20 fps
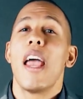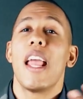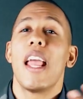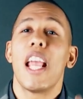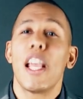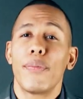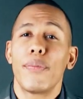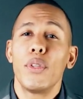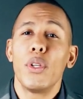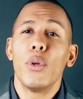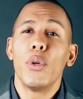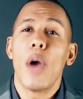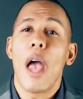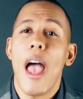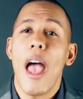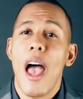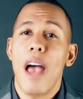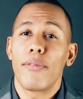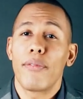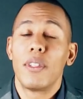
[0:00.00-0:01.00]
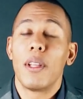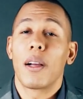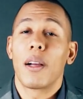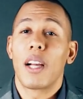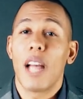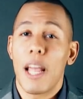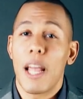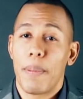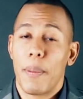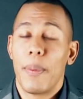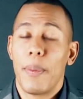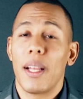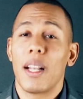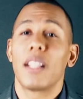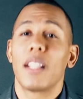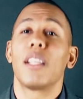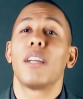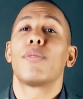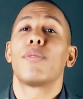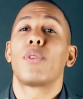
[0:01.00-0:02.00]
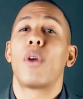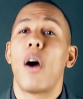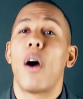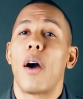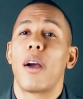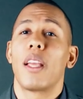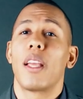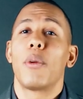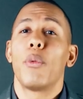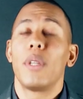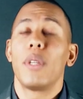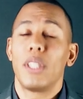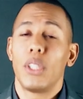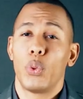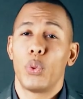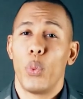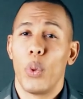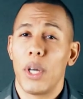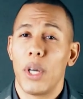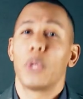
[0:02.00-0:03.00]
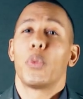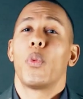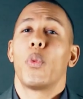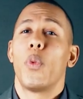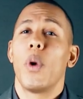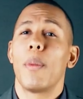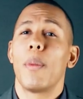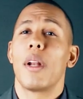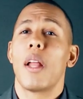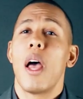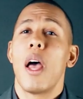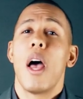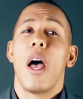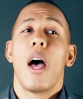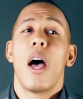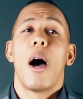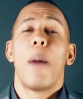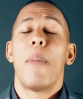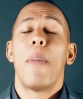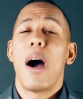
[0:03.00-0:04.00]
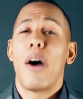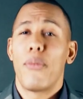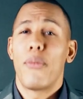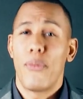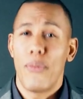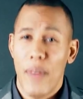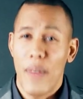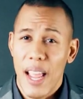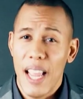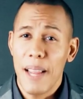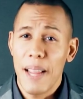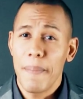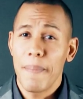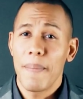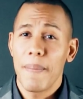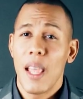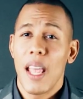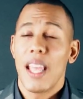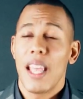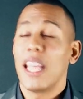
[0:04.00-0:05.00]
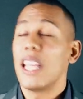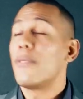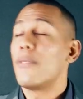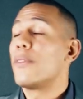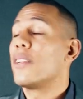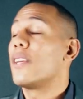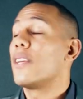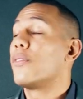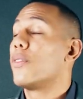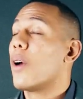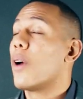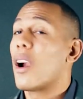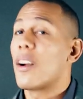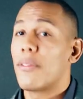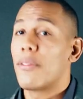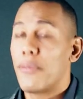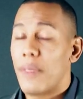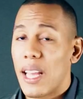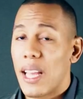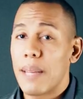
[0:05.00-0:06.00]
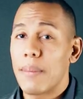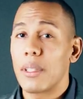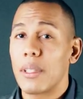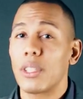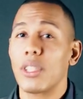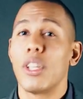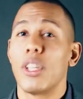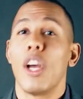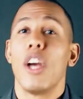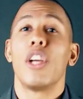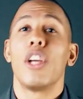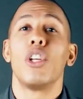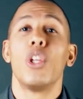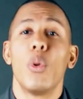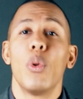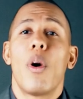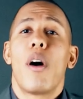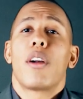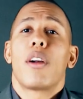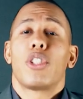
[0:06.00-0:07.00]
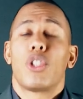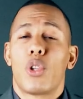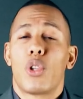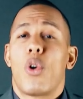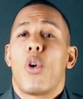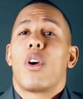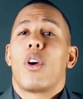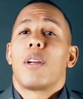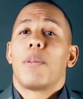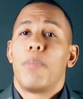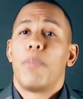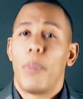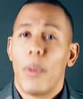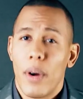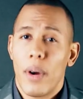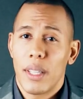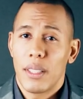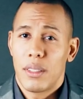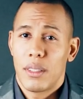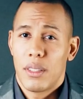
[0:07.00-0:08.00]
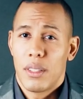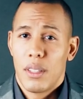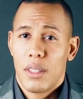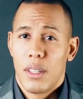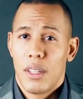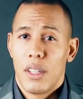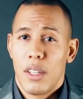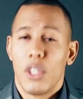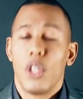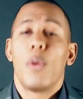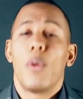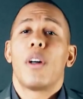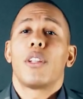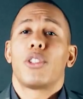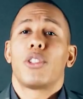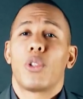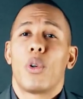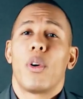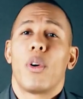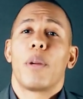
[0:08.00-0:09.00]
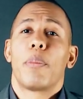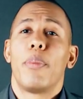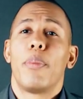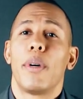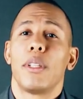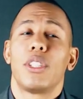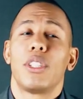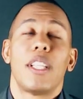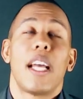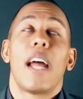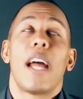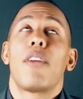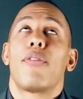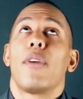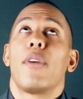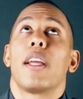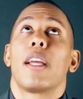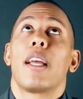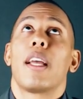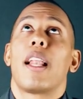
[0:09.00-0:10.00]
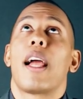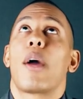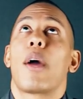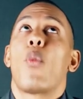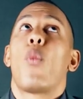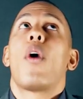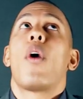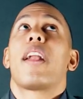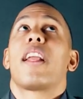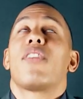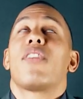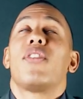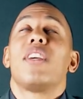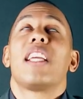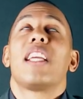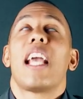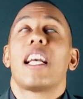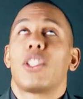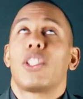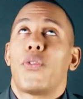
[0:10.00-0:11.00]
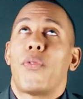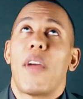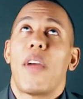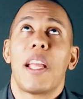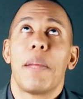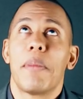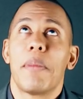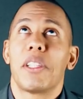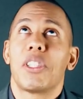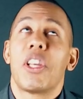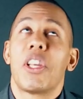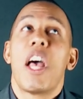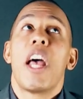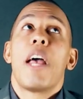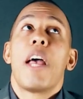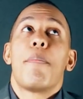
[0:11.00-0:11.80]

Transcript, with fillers: If you have the capability of talking with these words with women about fame, even if you aren't famous, you are scoring points. You are scoring points. They are thinking like, what if he gets famous?